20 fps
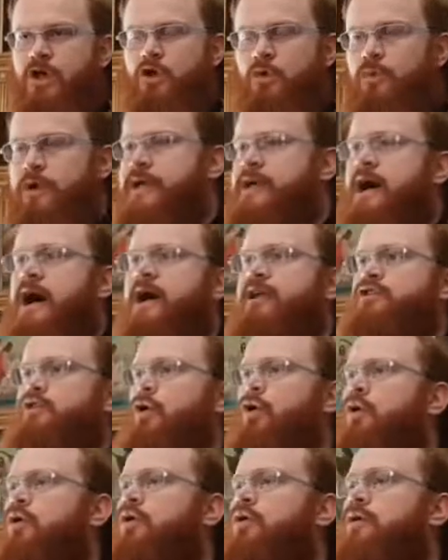We can't
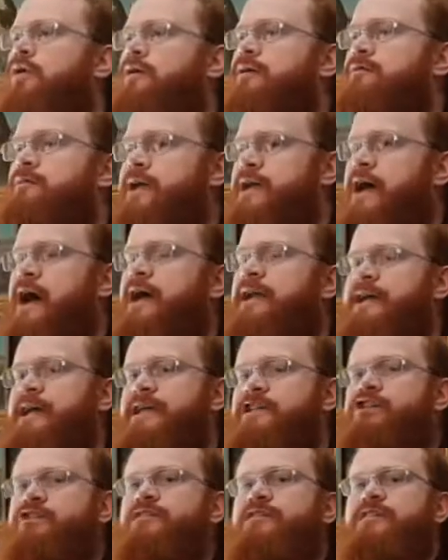all we can't
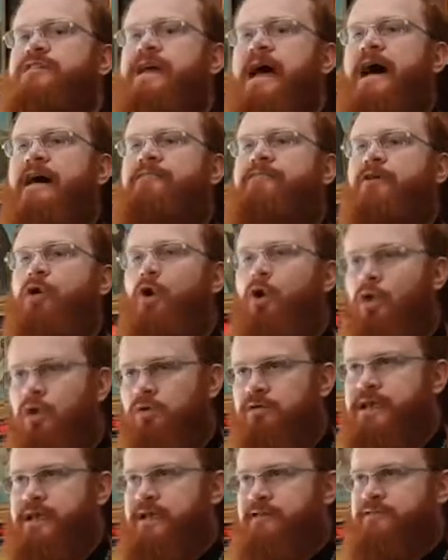each of us have
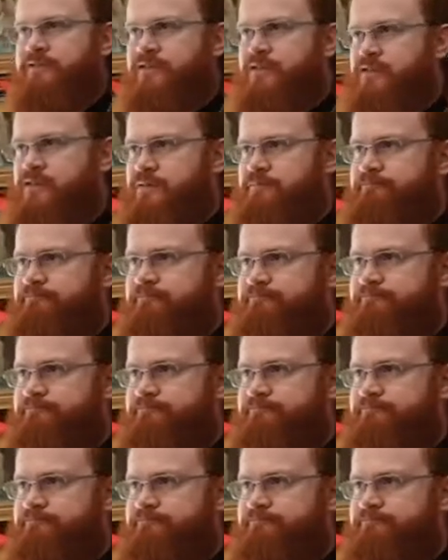all gifts.